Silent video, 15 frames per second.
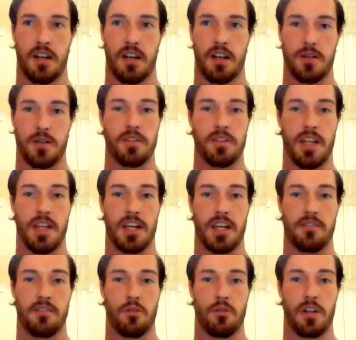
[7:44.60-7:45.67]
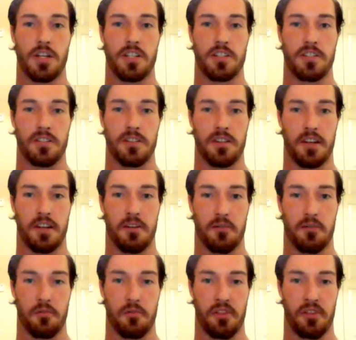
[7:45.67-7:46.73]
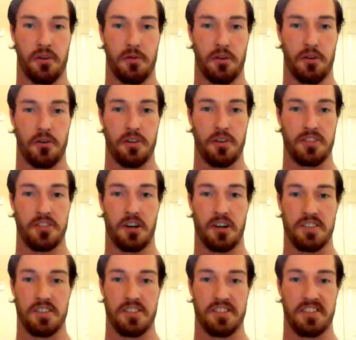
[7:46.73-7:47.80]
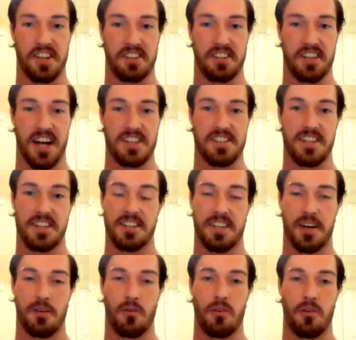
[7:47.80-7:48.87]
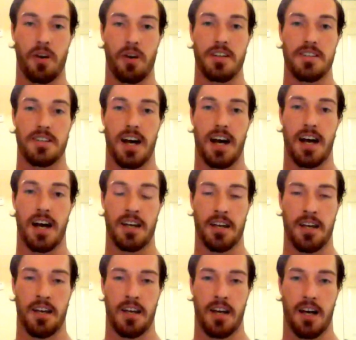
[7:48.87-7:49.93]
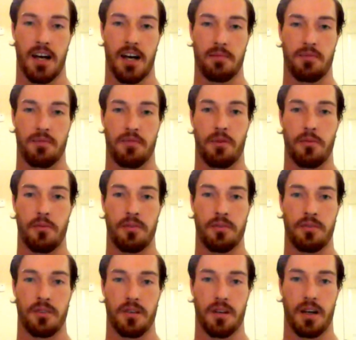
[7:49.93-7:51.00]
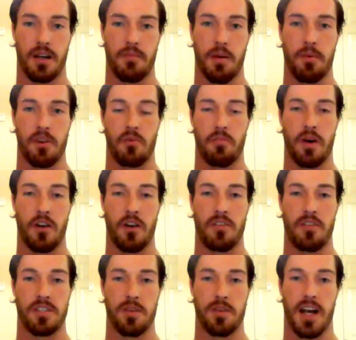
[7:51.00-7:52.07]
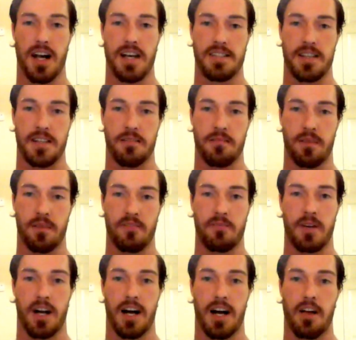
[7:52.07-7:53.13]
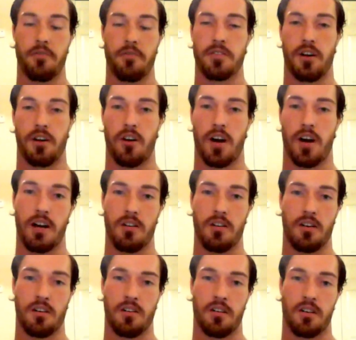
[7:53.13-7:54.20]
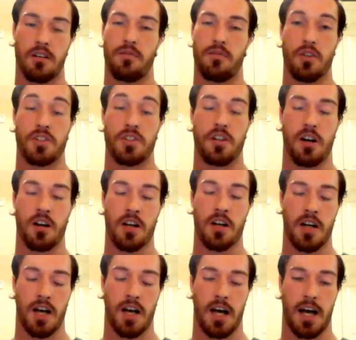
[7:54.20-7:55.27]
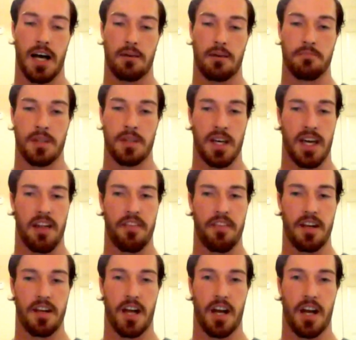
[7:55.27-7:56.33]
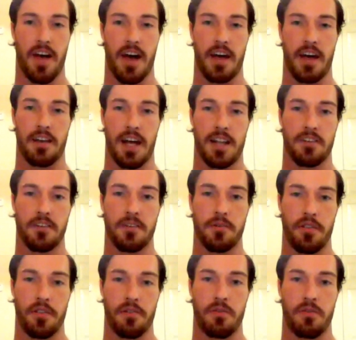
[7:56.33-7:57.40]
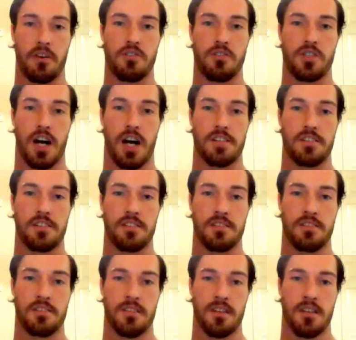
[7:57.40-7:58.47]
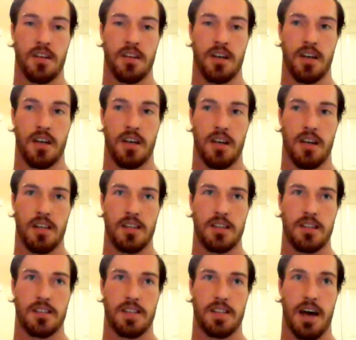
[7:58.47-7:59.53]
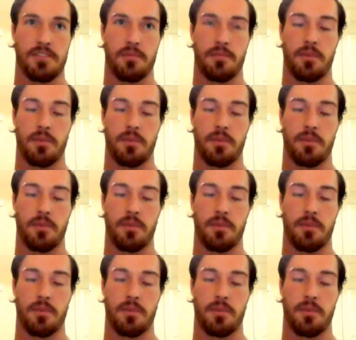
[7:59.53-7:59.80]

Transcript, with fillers: like there was a negative correlation with the recruiting stars, and it's like the guys that, that weren't rated as high uh, performed uh, maybe a little better than some of the guys that might have been a high three-star or a four-star. Um, I think a lot of that had to do with, with Coach Johnson's staff's